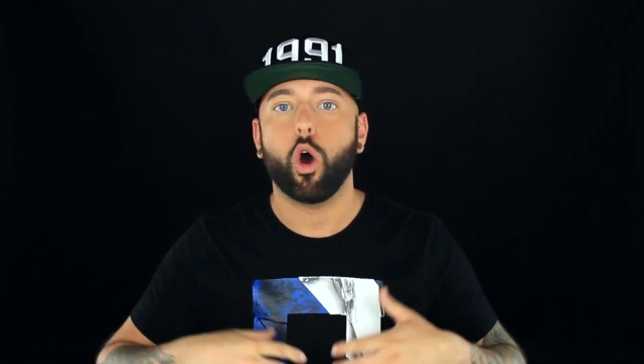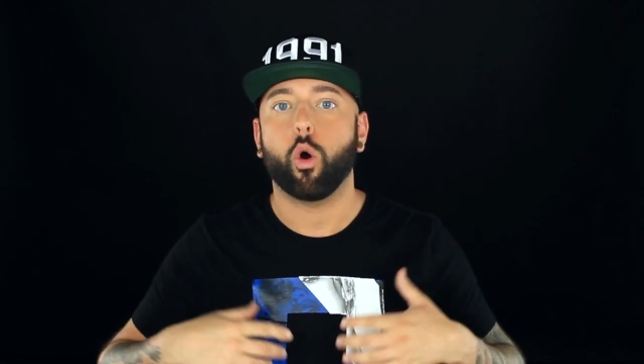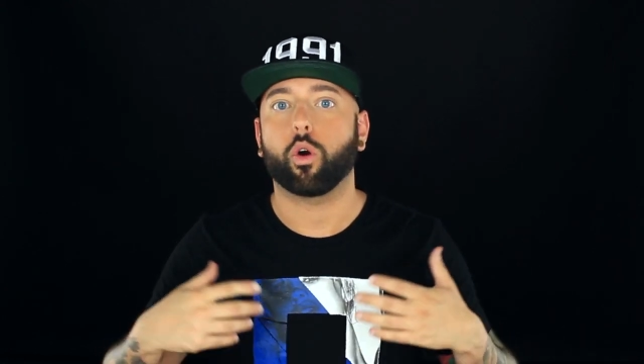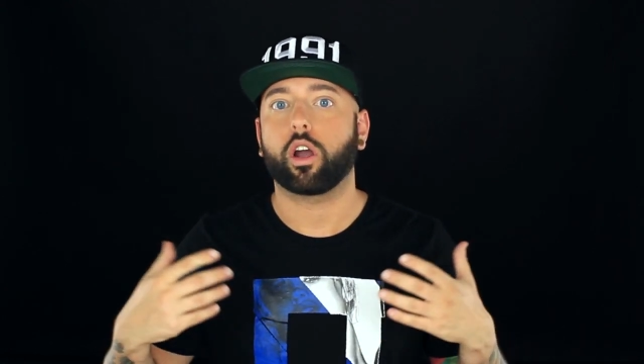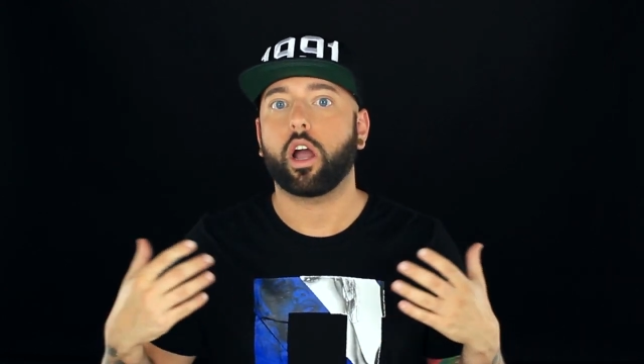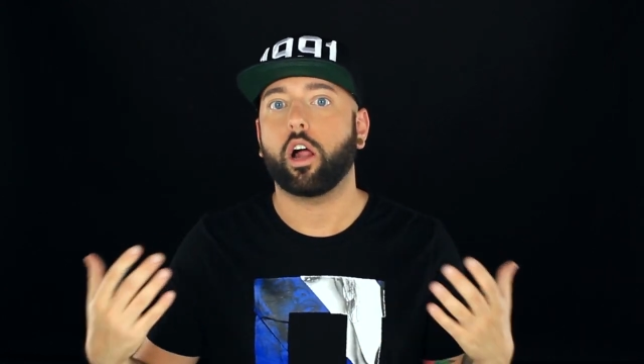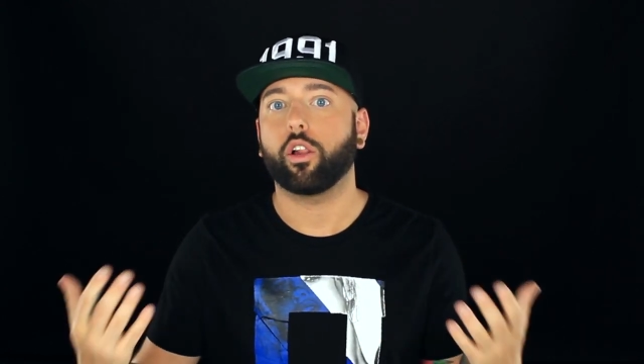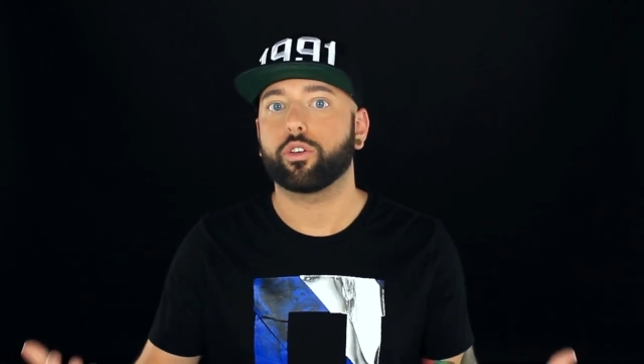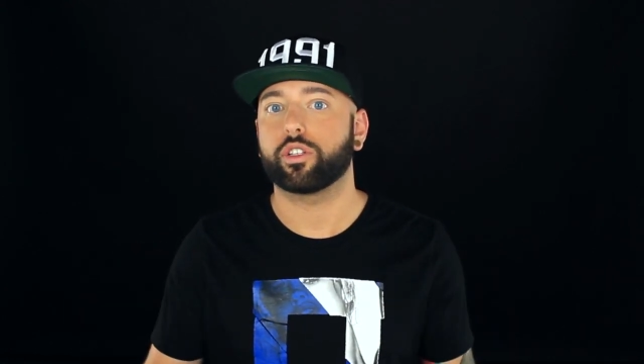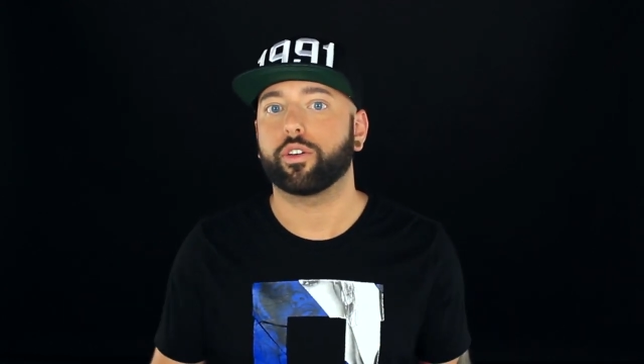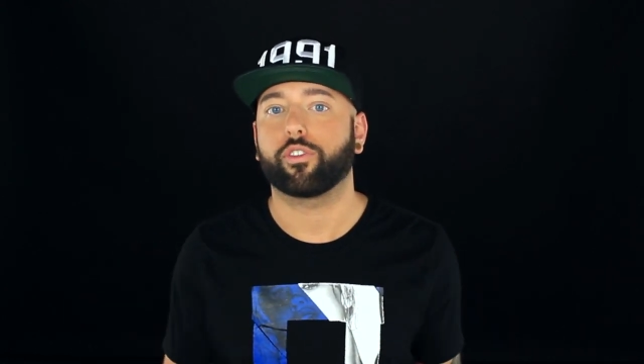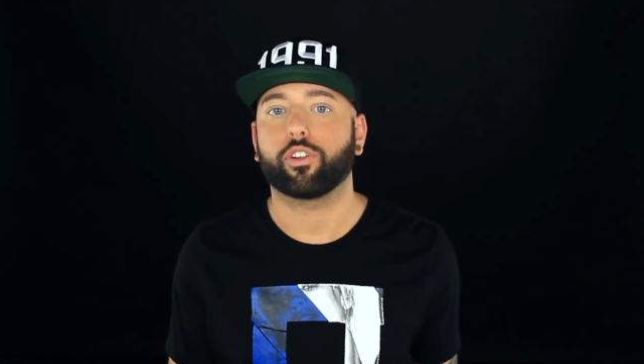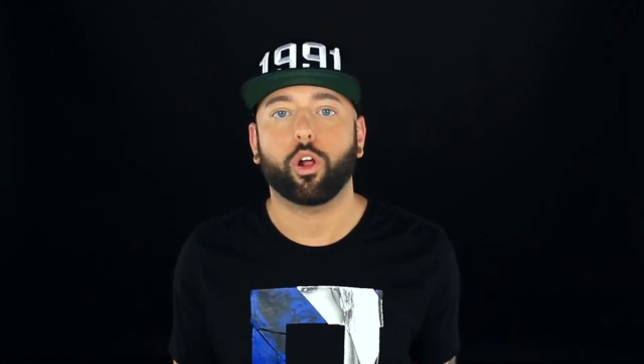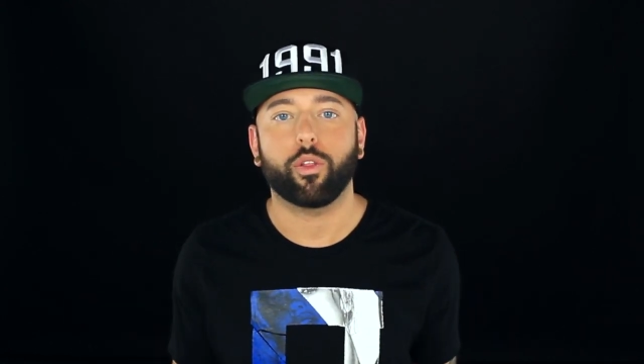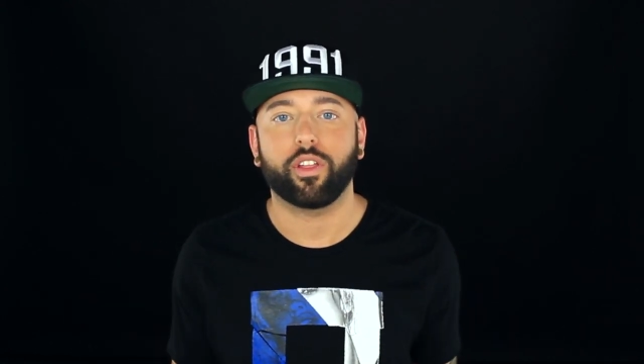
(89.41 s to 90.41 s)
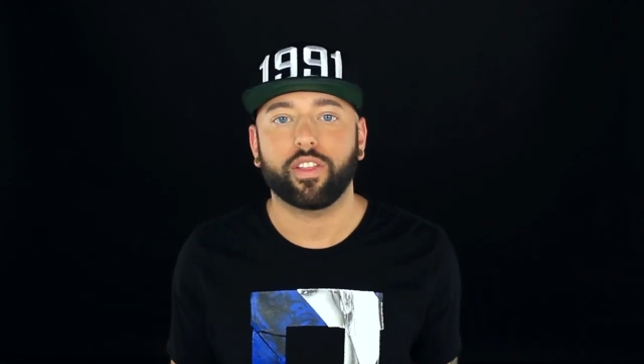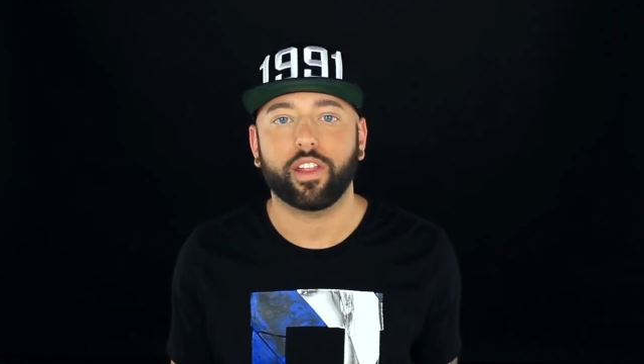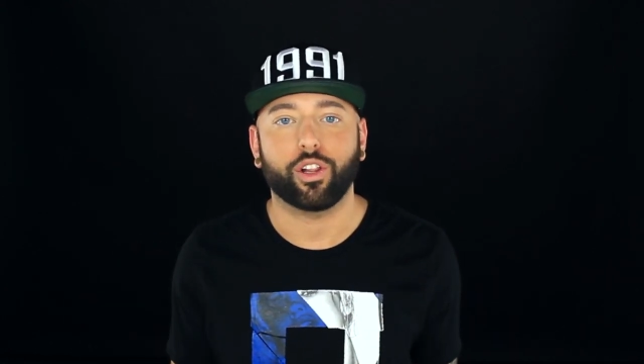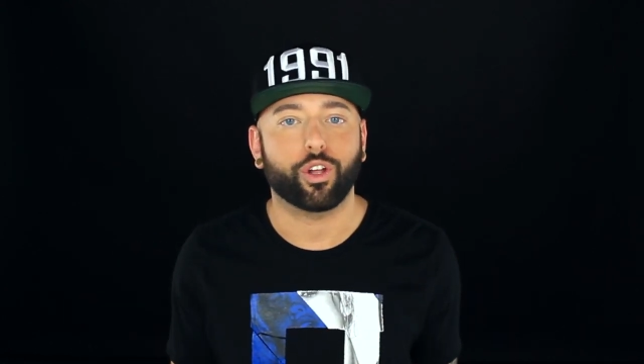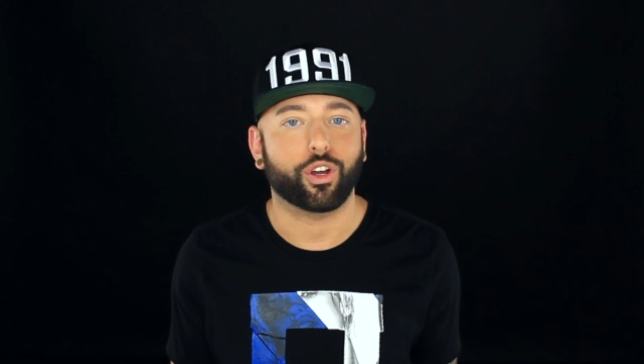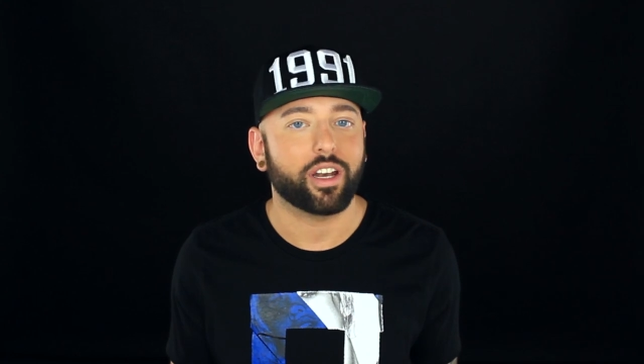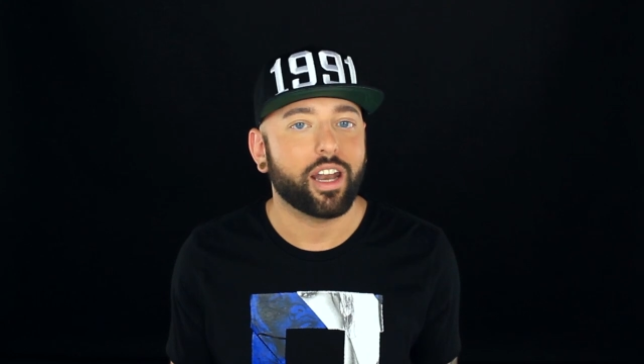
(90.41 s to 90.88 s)
or colors of clothing
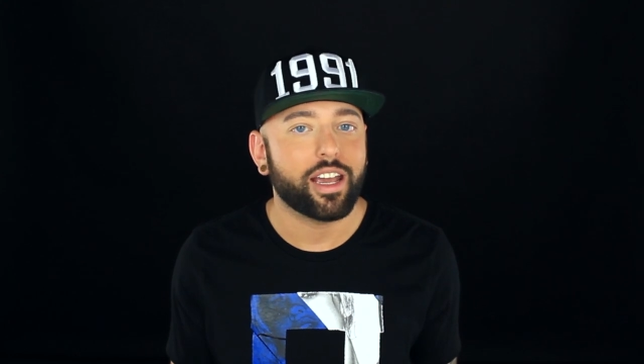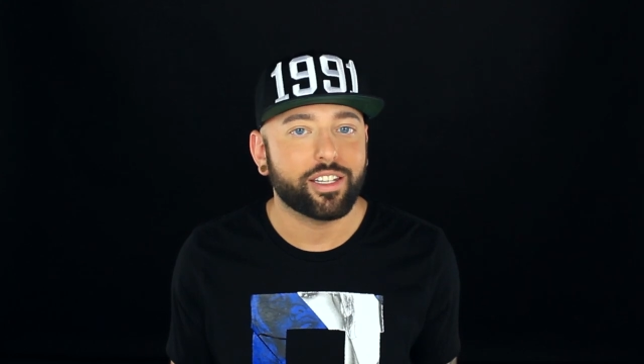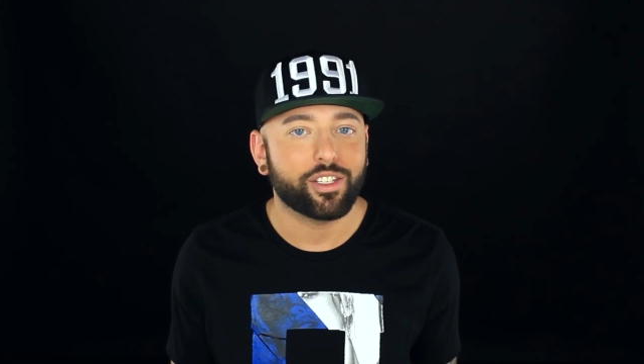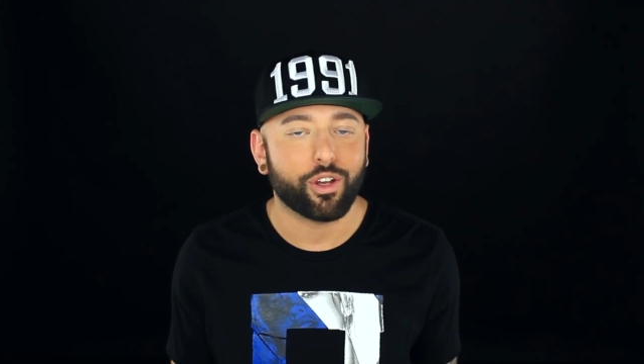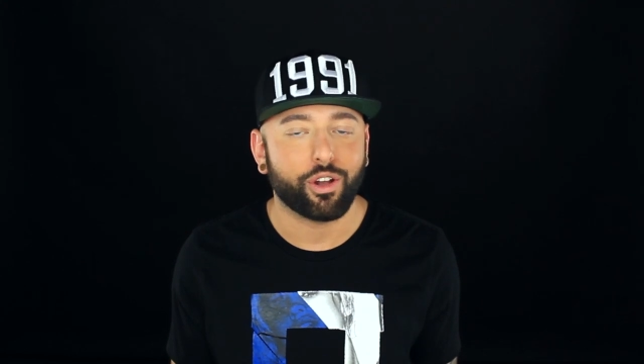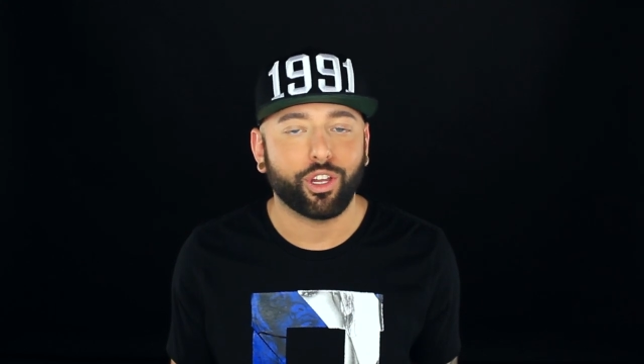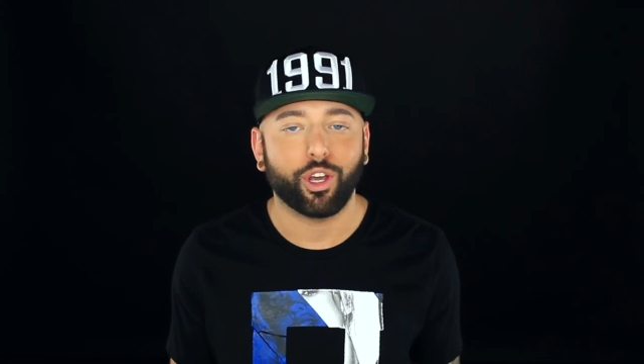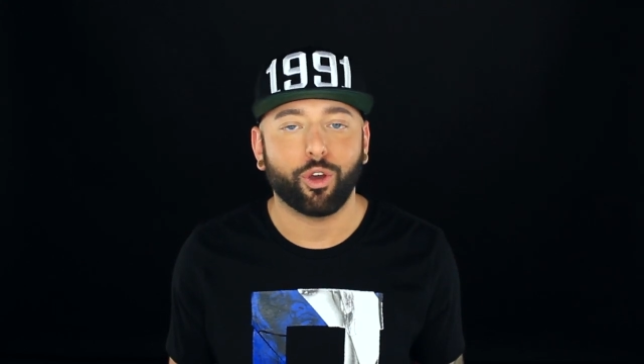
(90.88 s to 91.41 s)
that look nice on